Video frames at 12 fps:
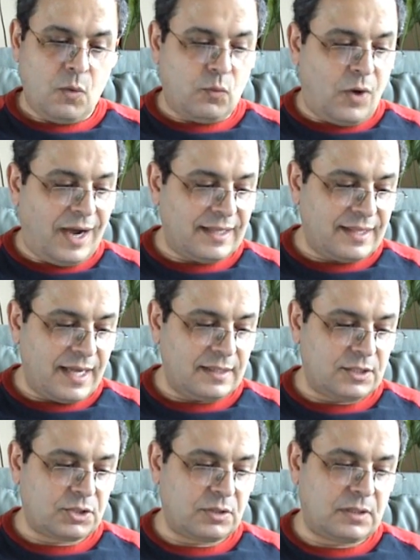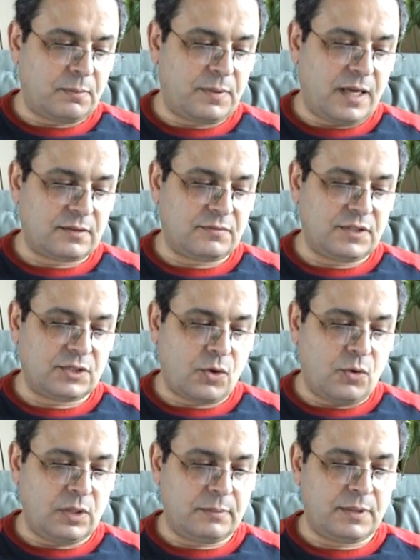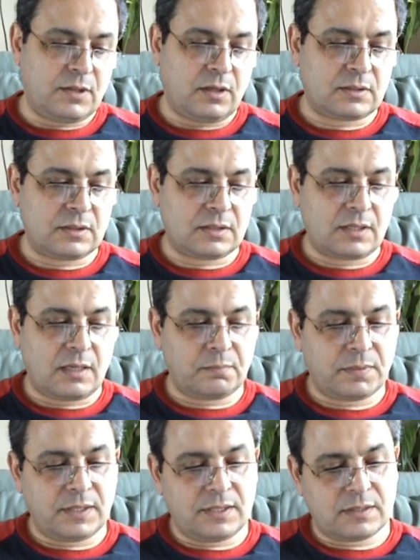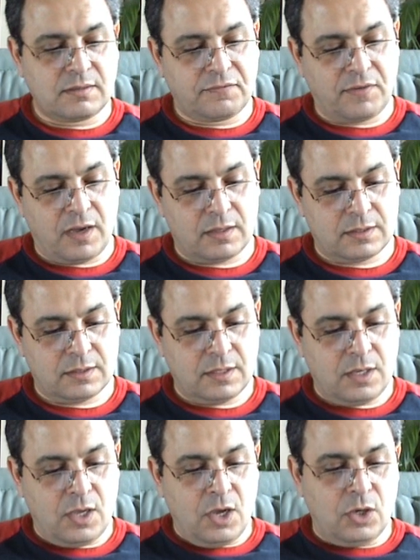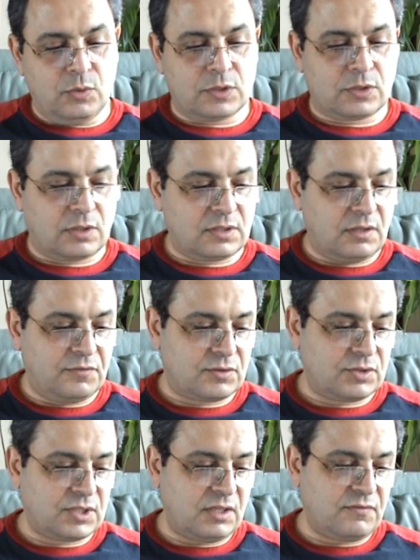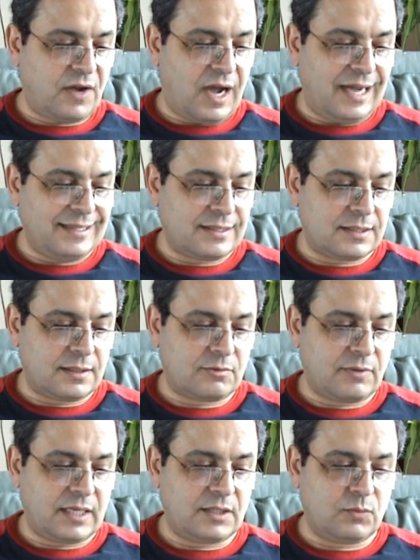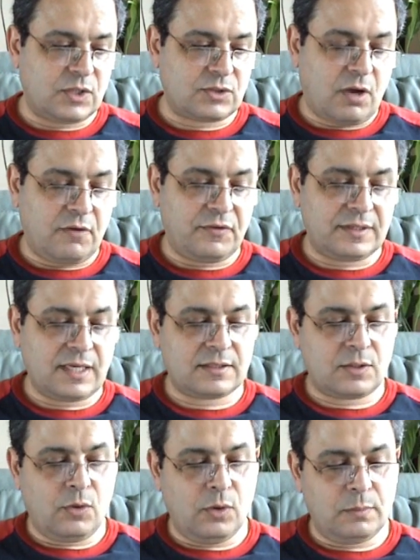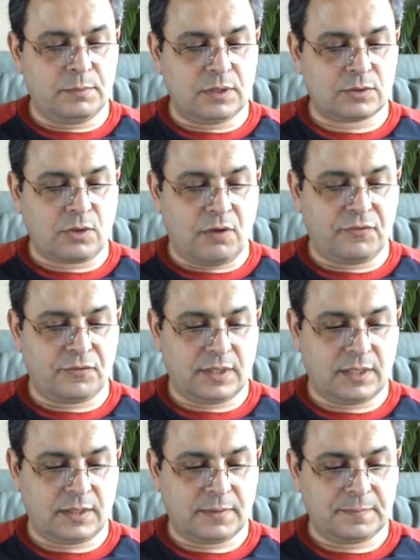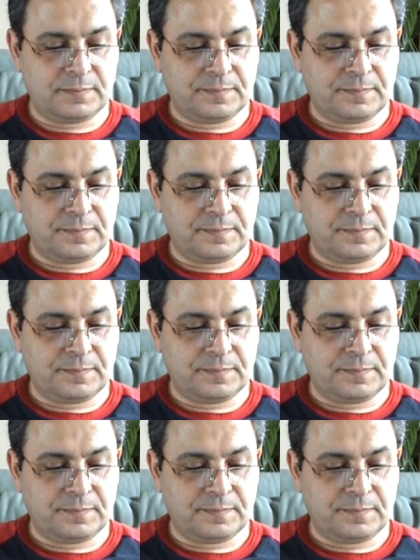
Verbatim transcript: Why then should the blood of his only begotten Son please the Father, who would not even receive Isaac when he was offered as a whole burnt offering?